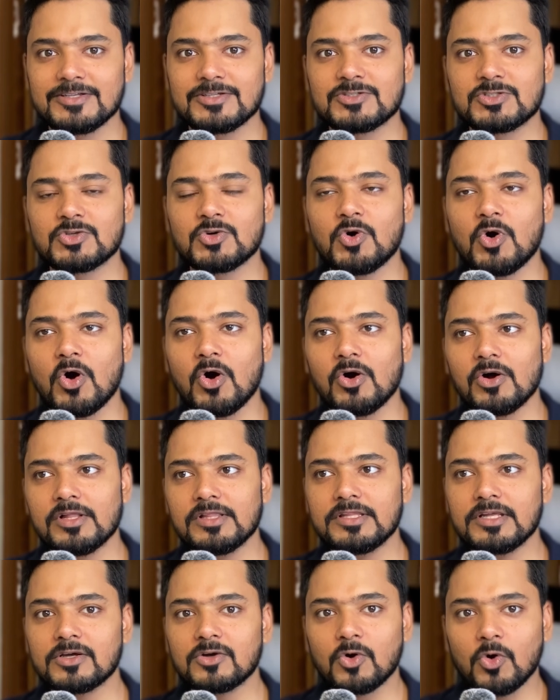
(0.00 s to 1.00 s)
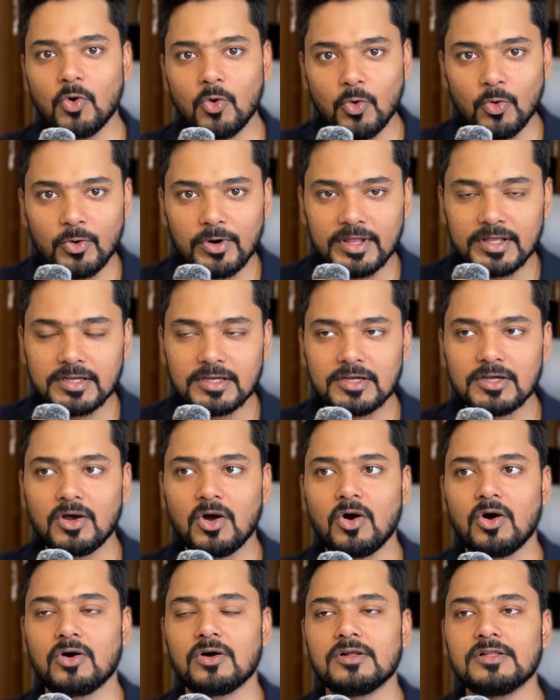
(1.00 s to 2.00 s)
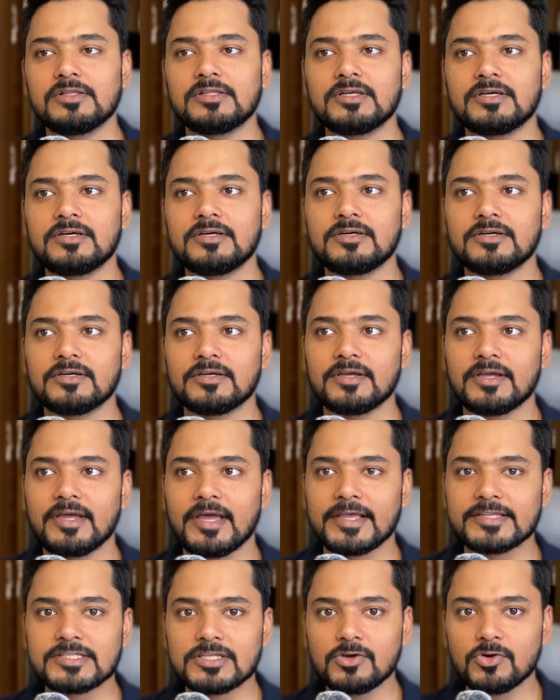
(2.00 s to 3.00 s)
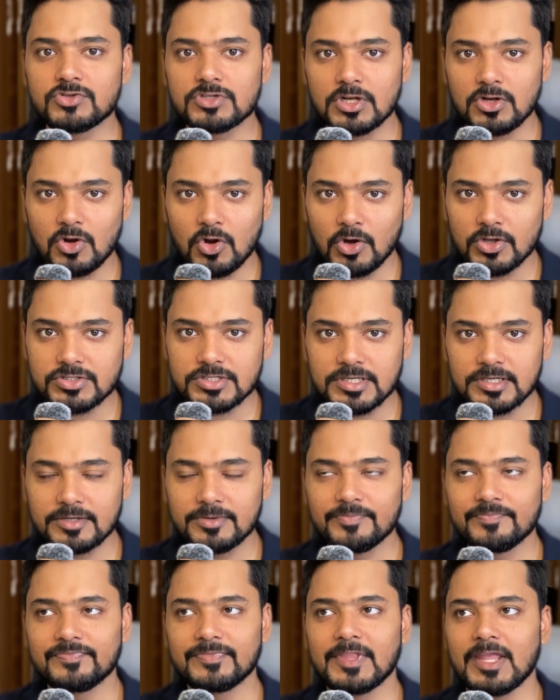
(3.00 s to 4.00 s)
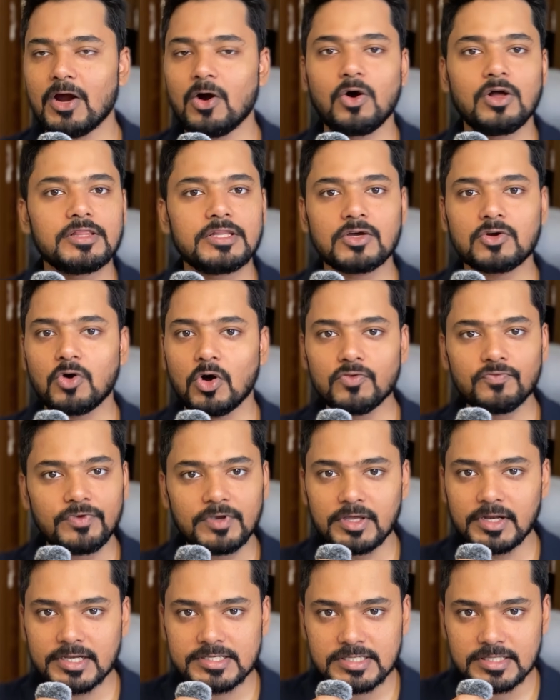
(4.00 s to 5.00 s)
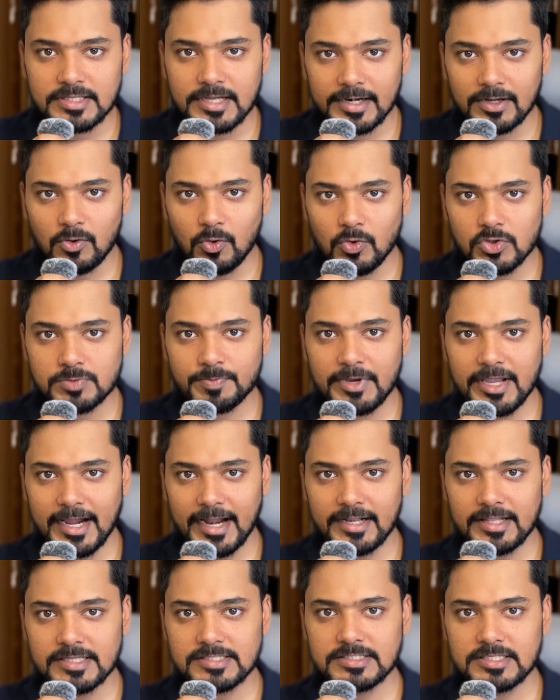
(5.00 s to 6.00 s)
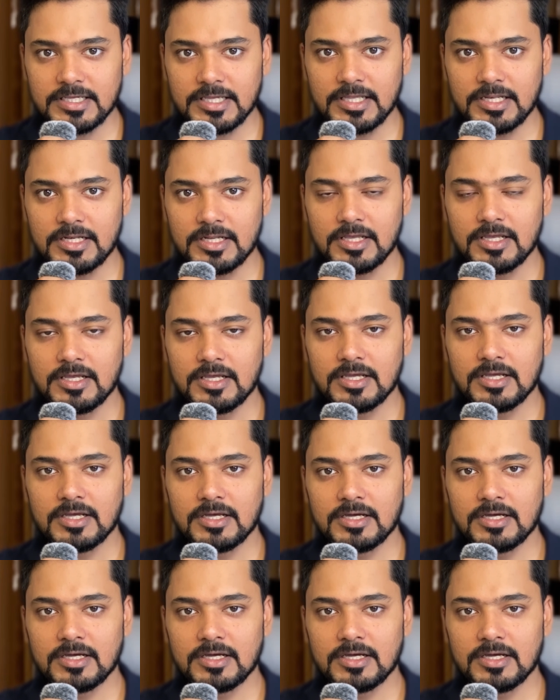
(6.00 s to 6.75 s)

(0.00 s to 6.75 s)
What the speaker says: So all the code, all the execution logic, all the configuration that goes behind the scene